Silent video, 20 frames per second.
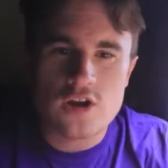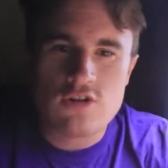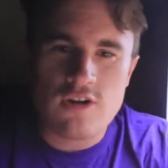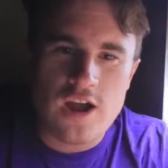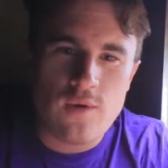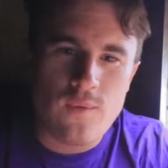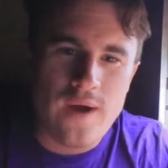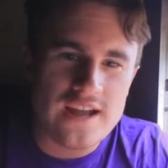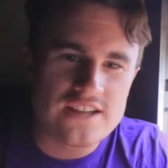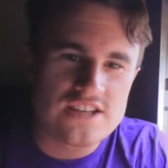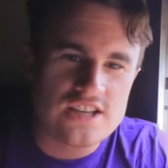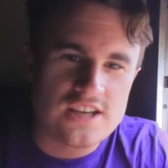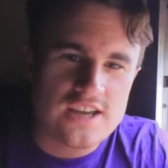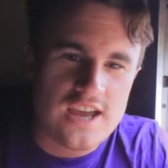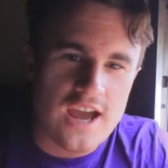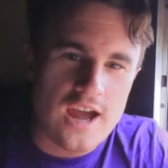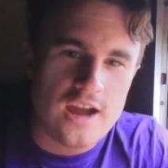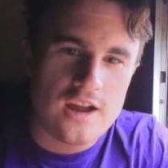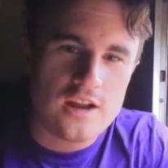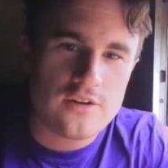great way to
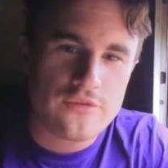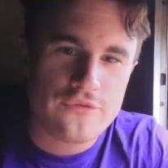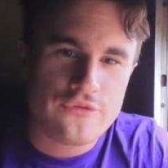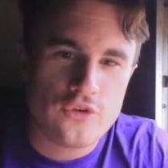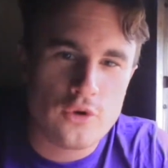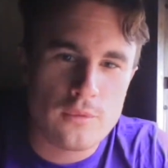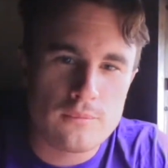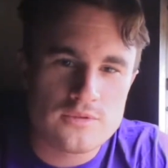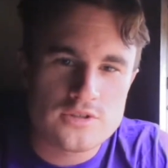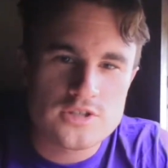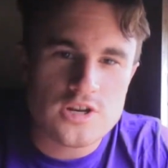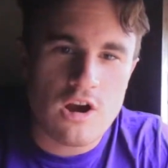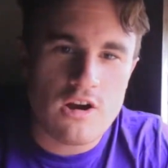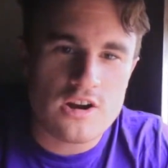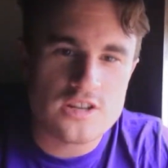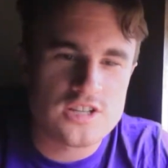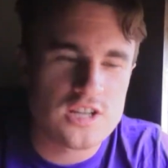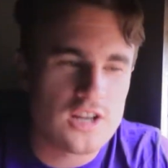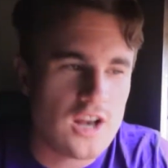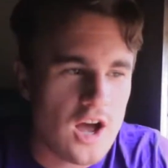get from Dar
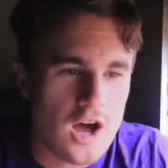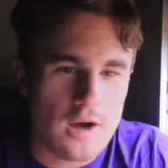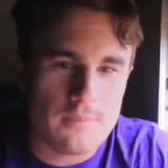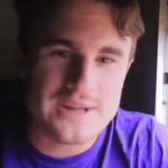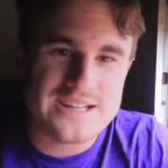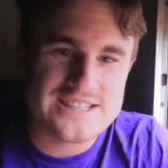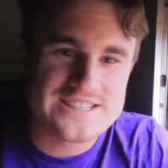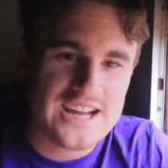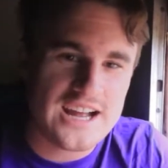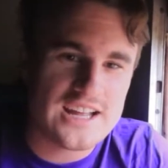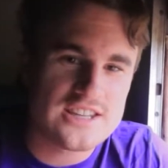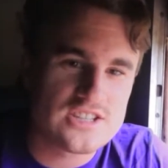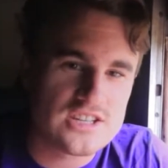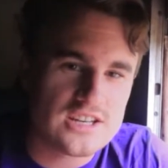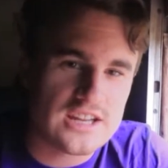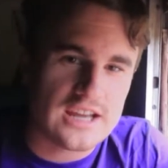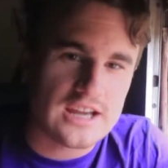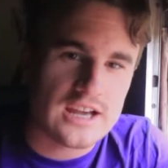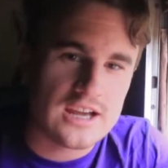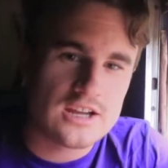es Salaam in
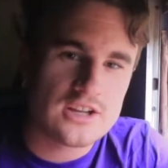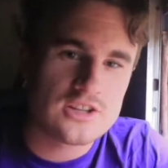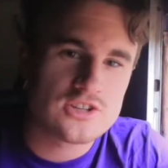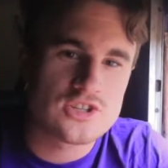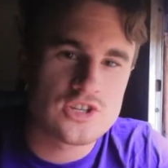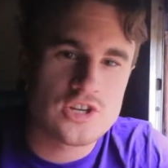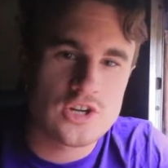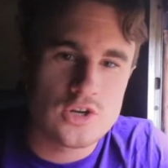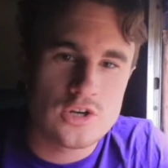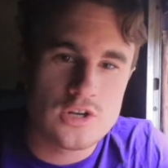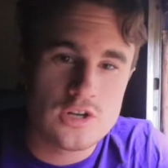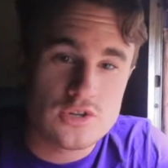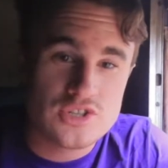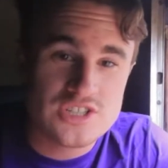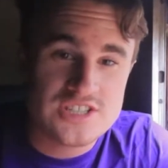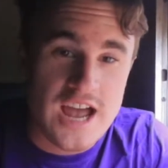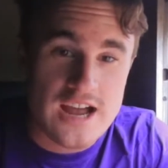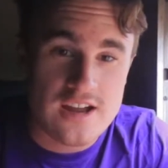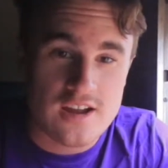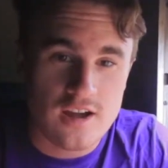Tanzania to
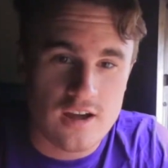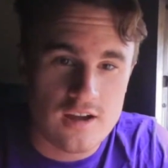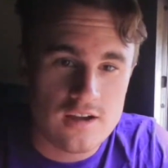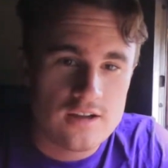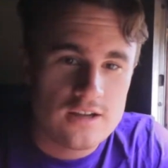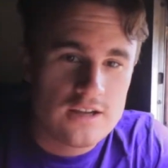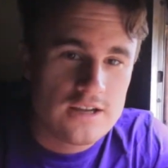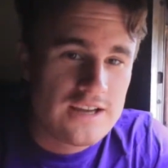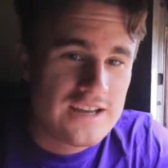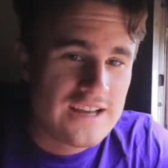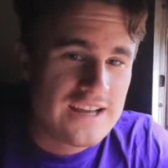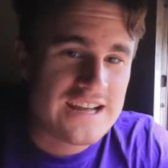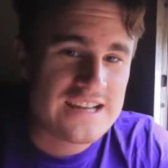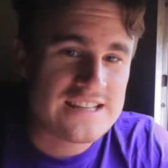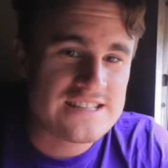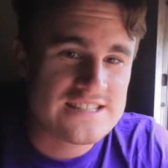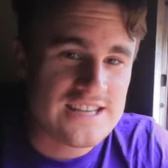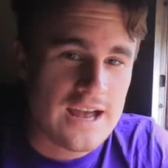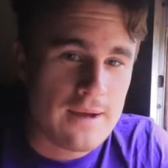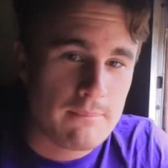Lusaka
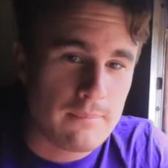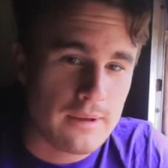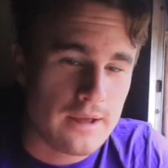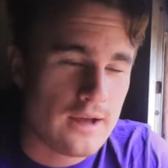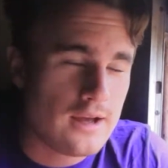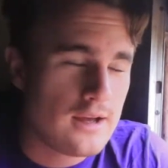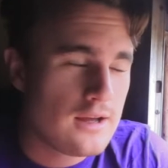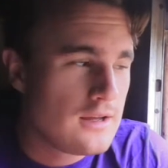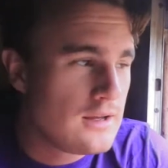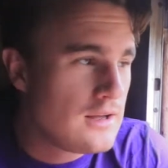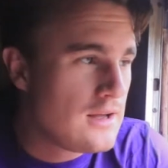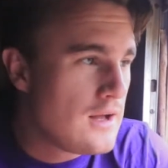in Zambia